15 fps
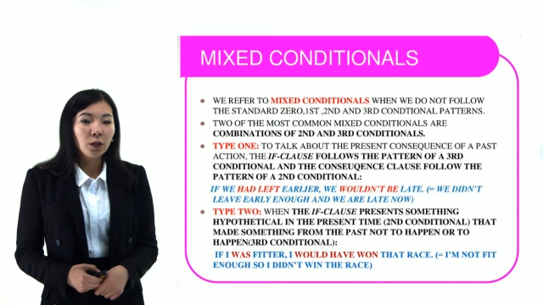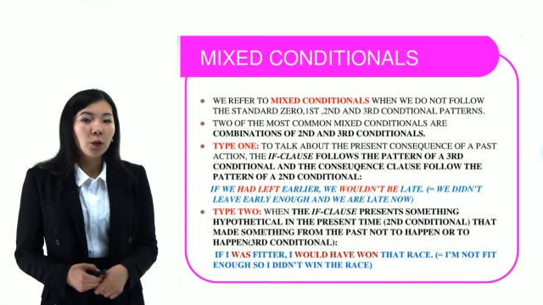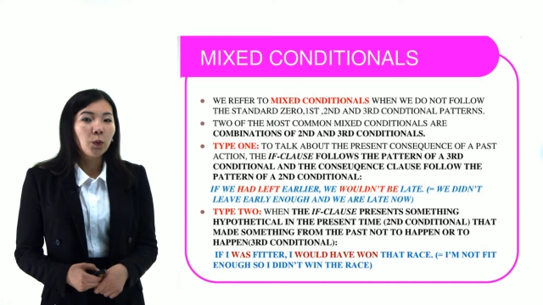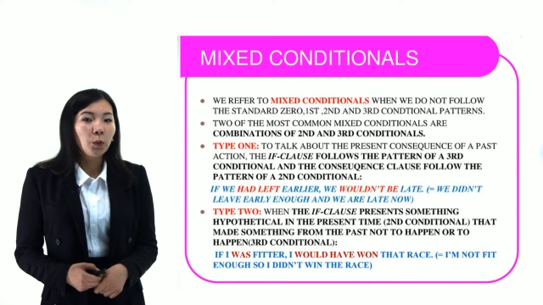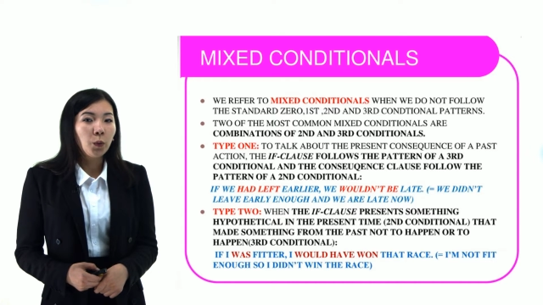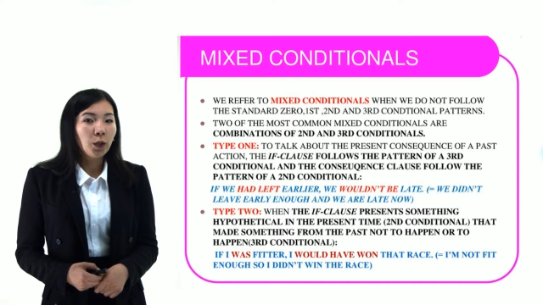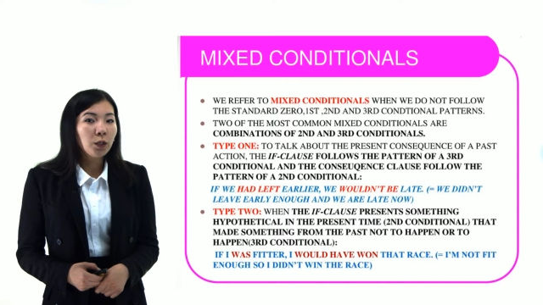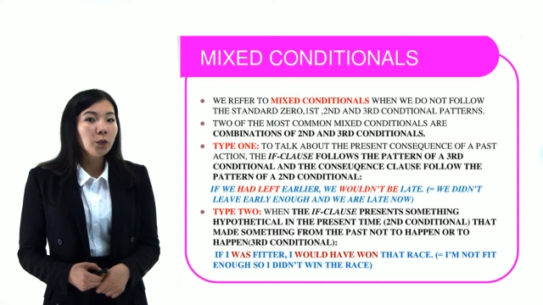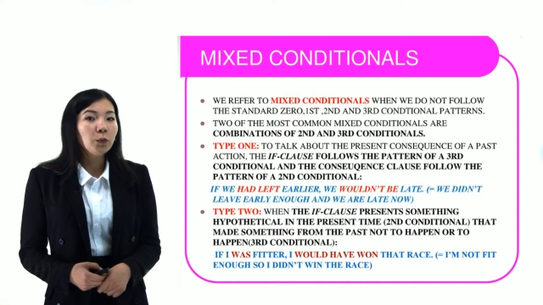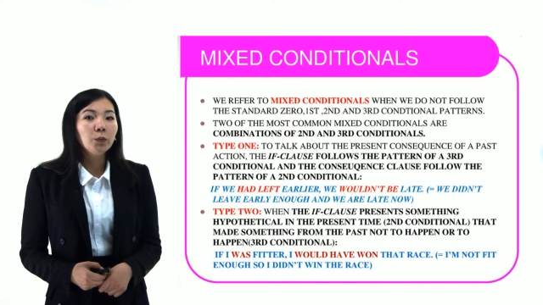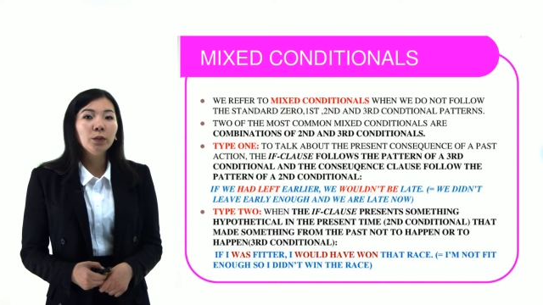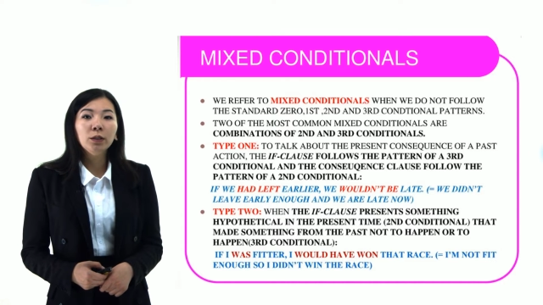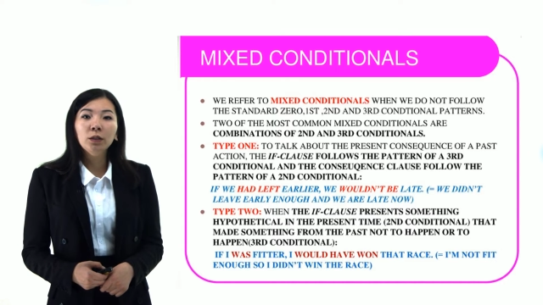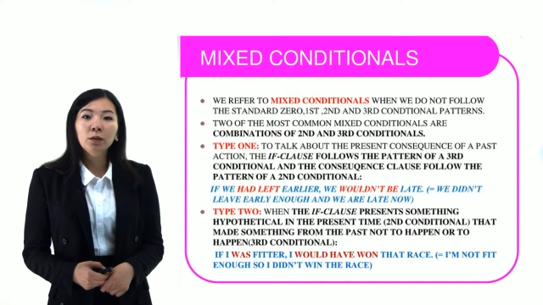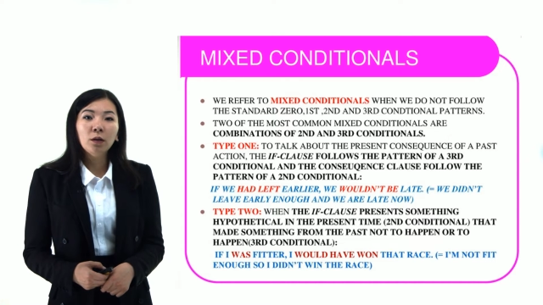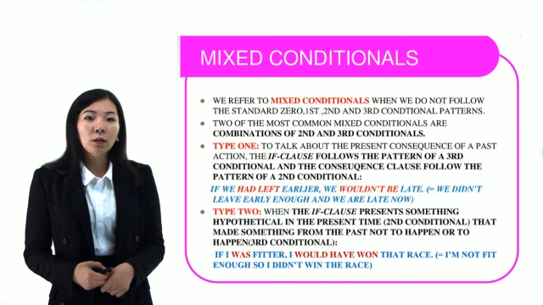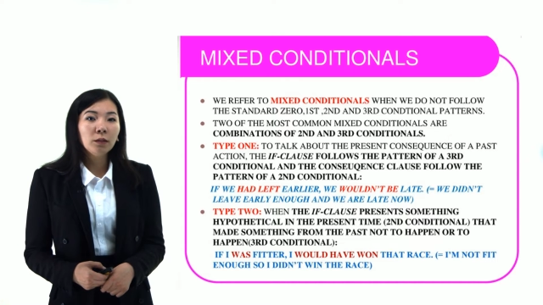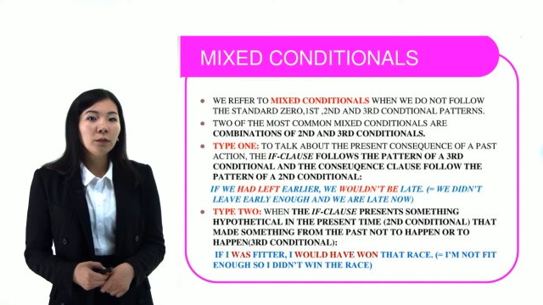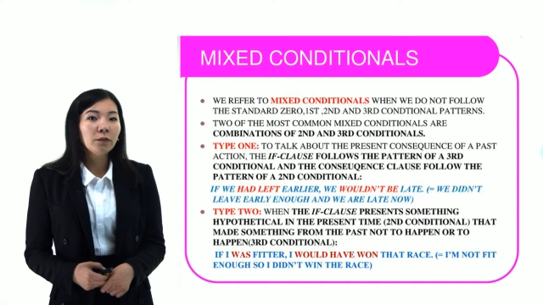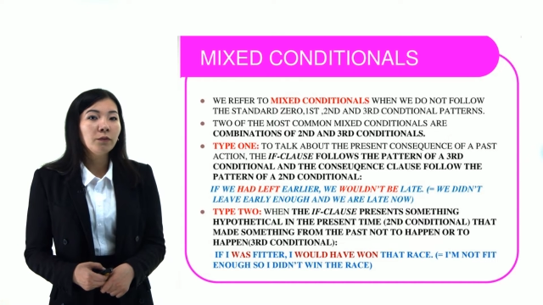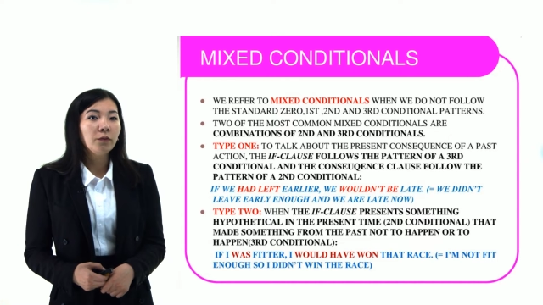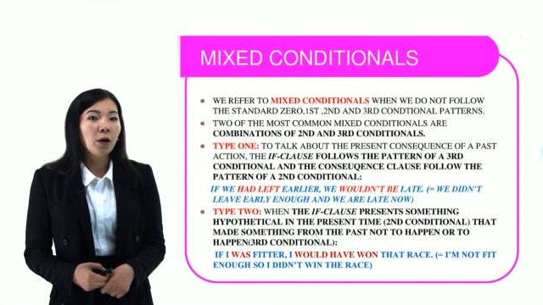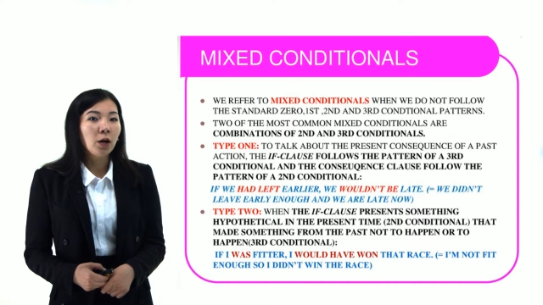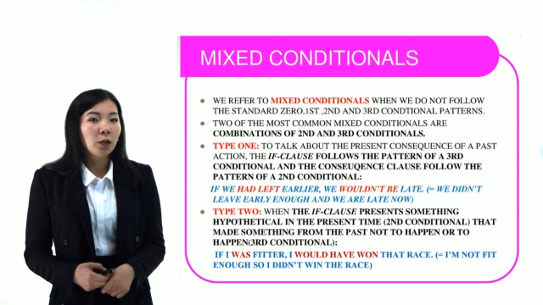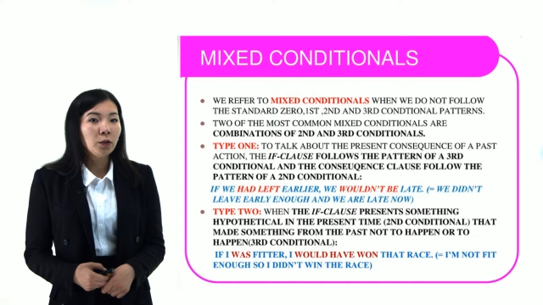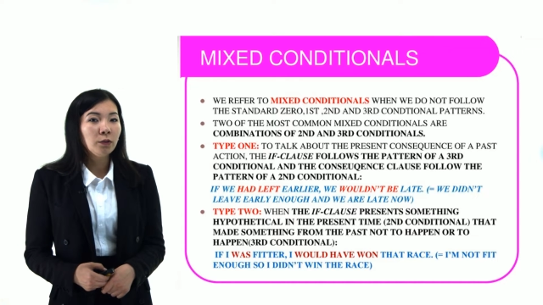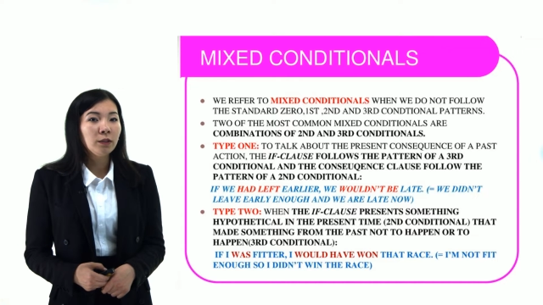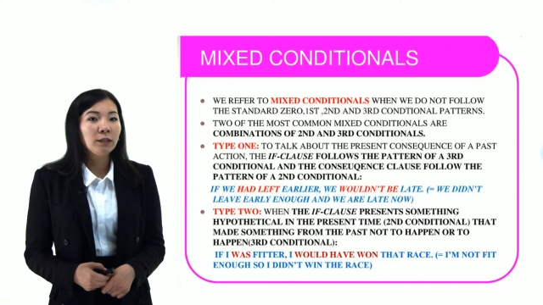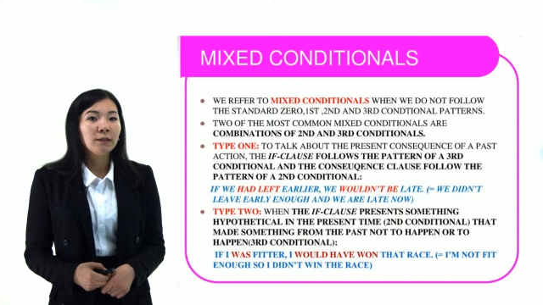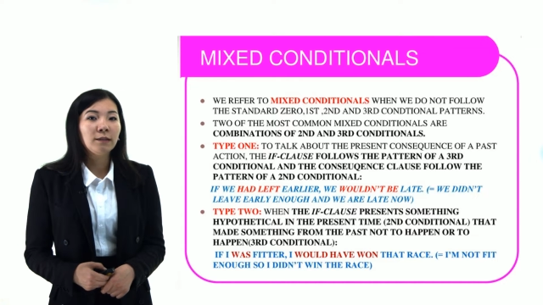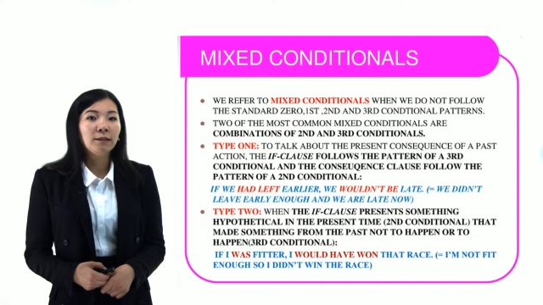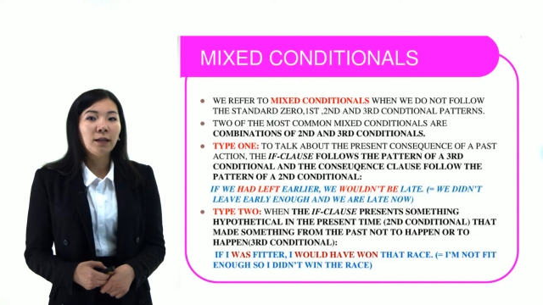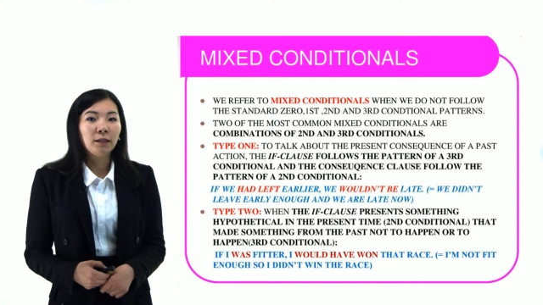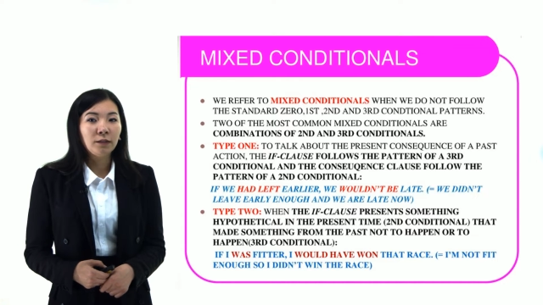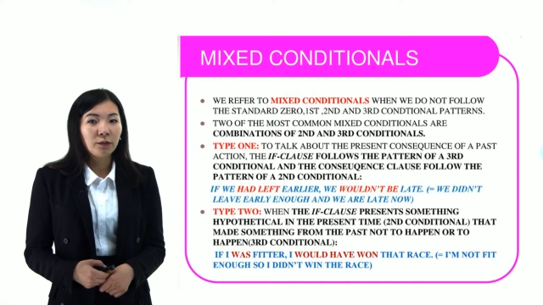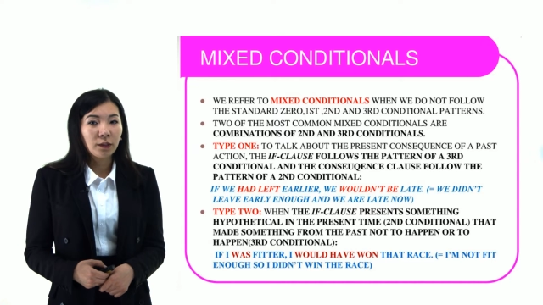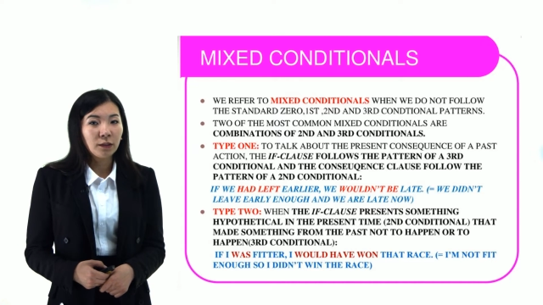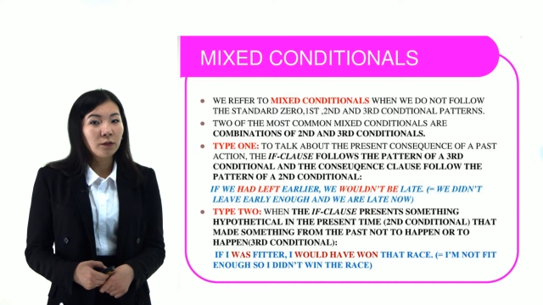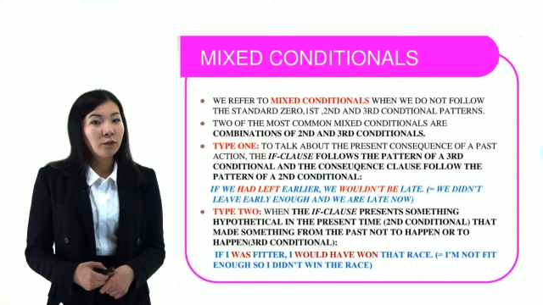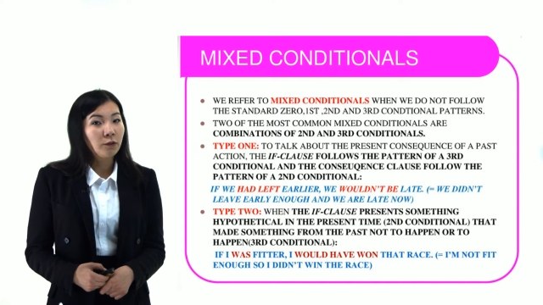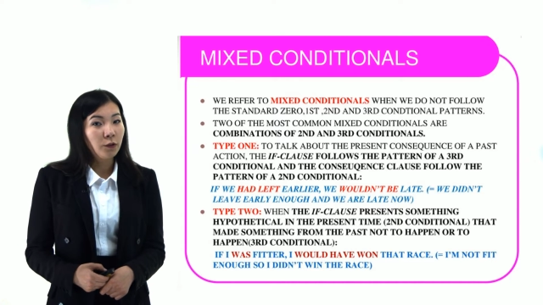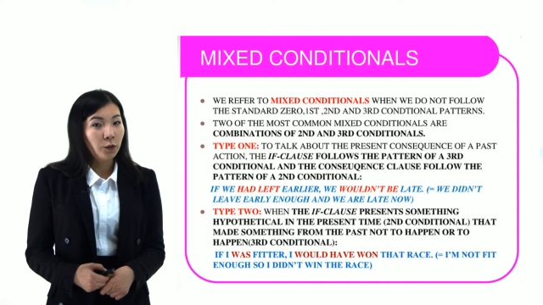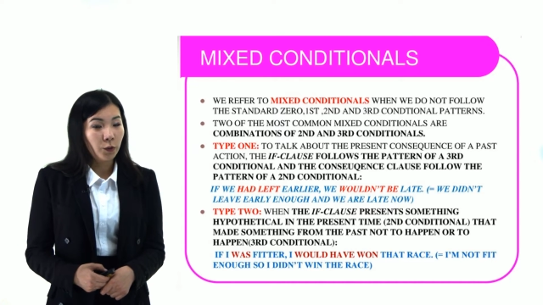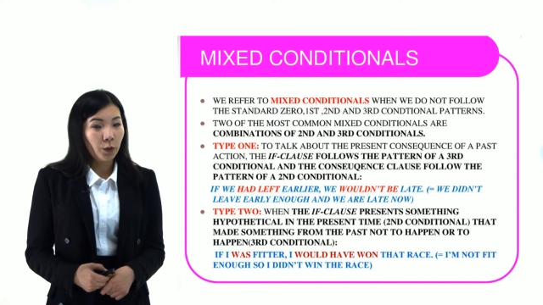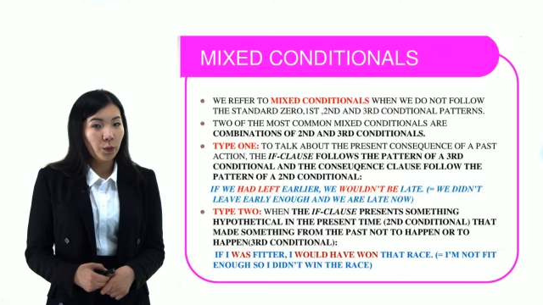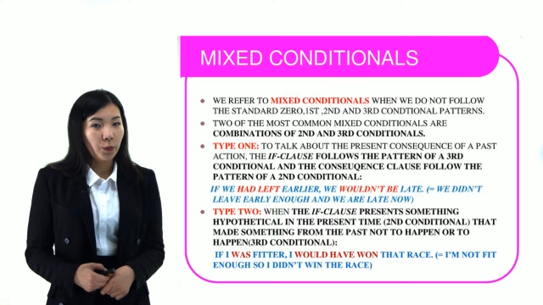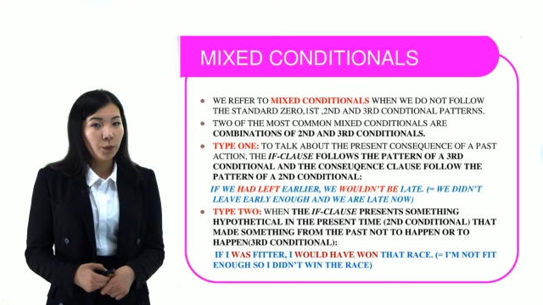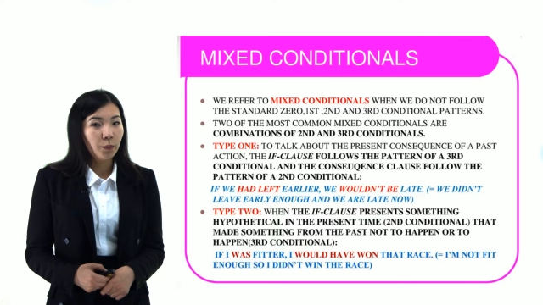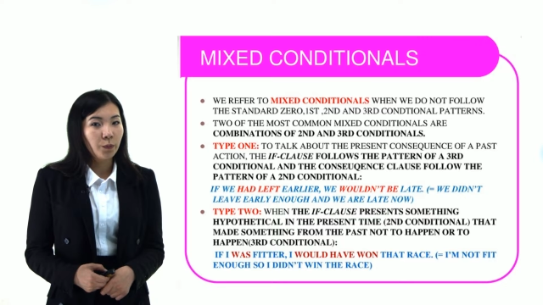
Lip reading: when we do not follow the standard zero,